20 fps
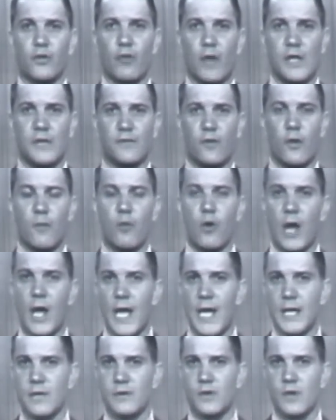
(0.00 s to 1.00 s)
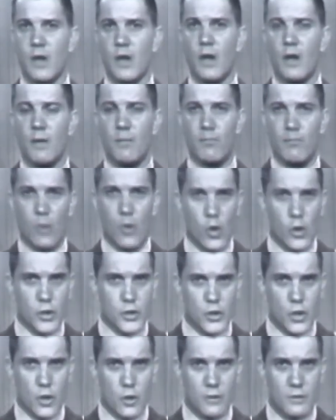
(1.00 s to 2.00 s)
of a transformer has
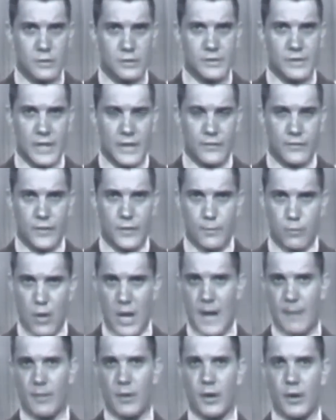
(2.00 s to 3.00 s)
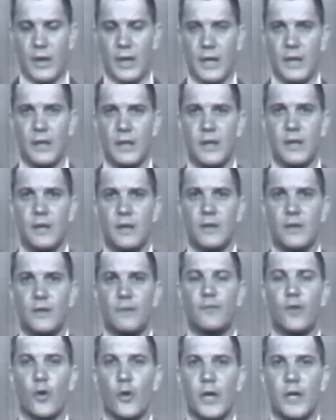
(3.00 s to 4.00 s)
more turns than the primary,
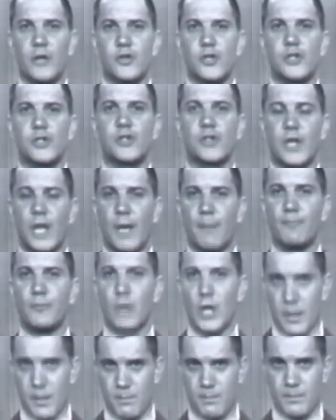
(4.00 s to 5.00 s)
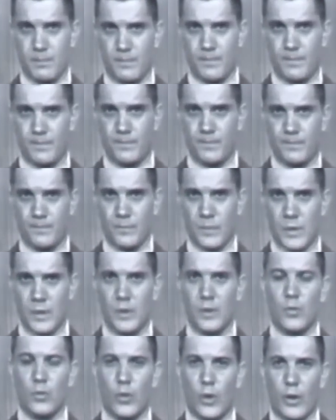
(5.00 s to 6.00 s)
the voltage is stepped up.
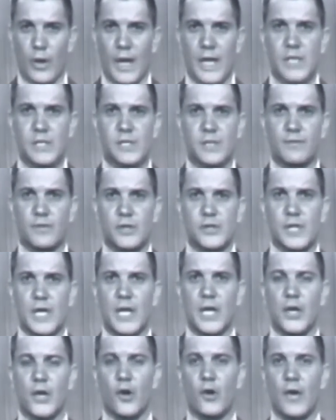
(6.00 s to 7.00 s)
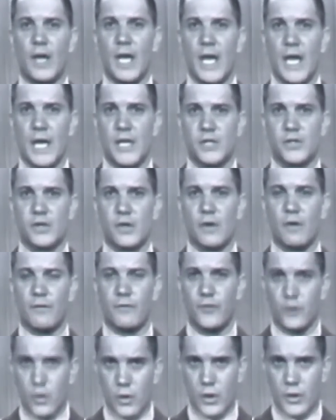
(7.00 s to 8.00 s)
Whereas if the secondary has
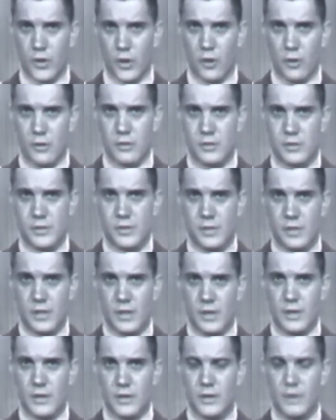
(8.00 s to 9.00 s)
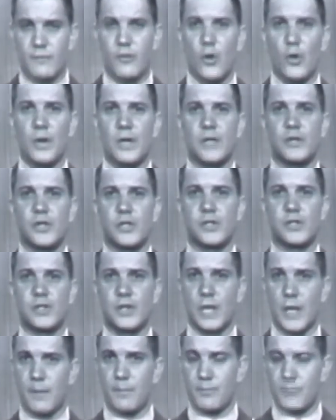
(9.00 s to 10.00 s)
fewer turns, the voltage is
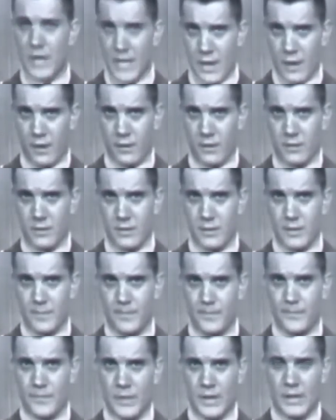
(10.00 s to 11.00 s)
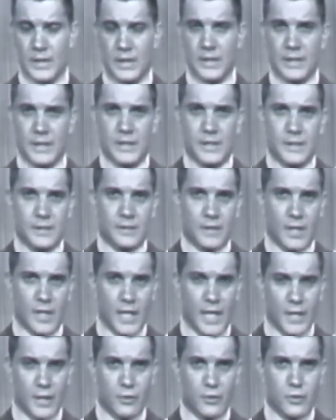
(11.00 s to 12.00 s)
stepped down.
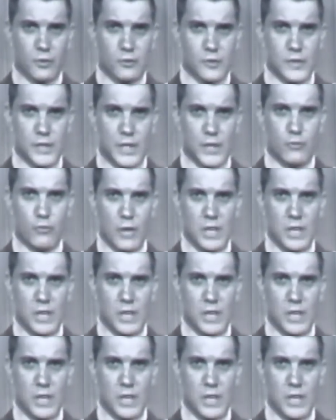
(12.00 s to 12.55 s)
Now, later you'll see